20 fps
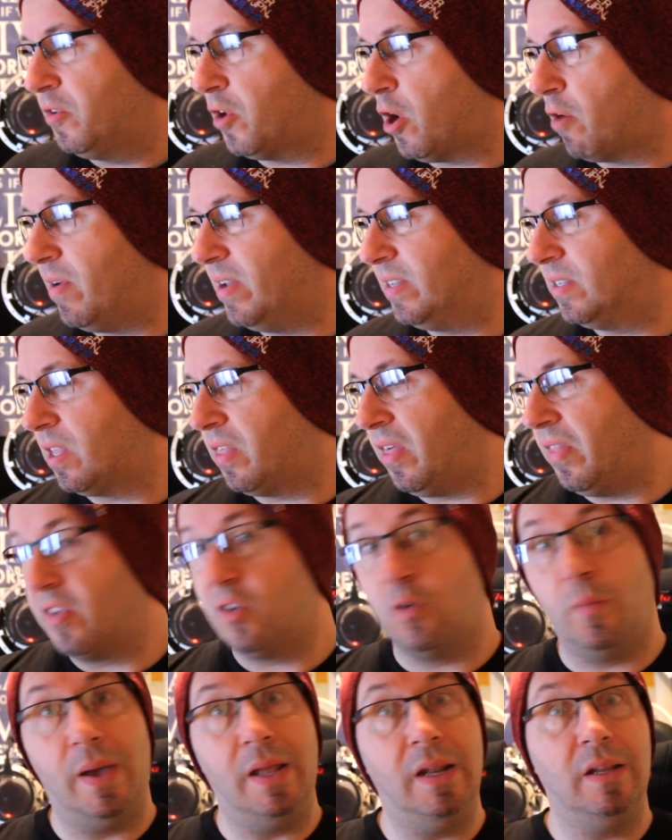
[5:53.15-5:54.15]
no reason to think
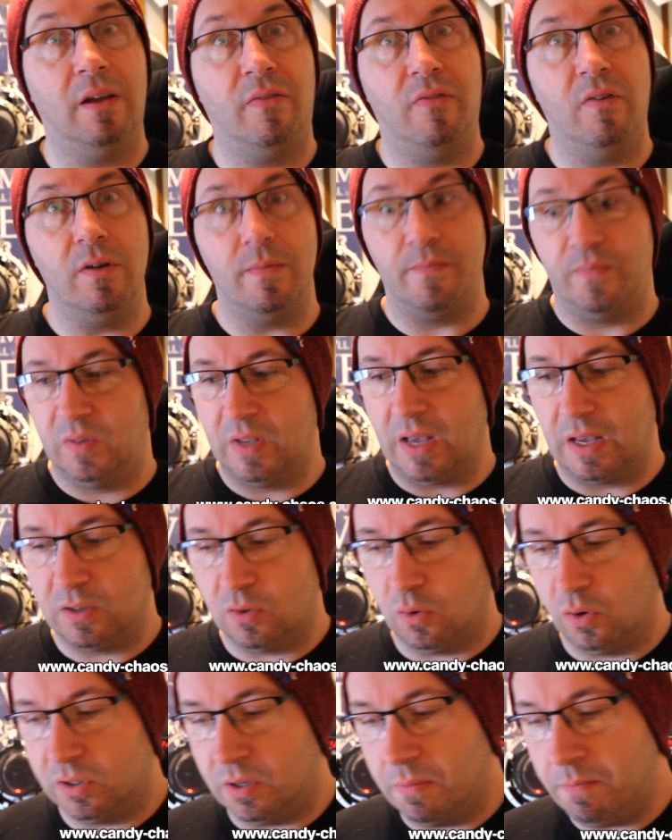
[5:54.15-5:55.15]
this will be any different. So that's
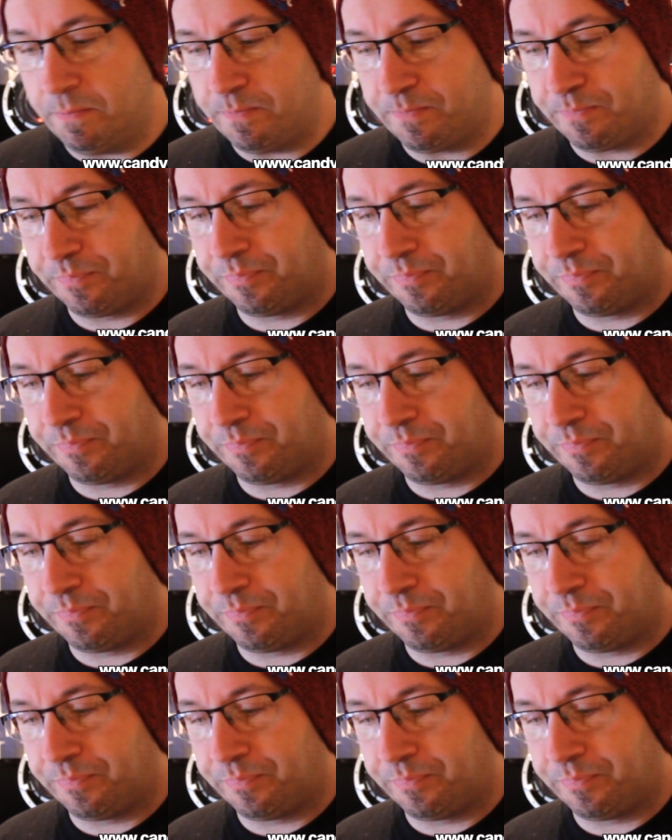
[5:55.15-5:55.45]
awesome.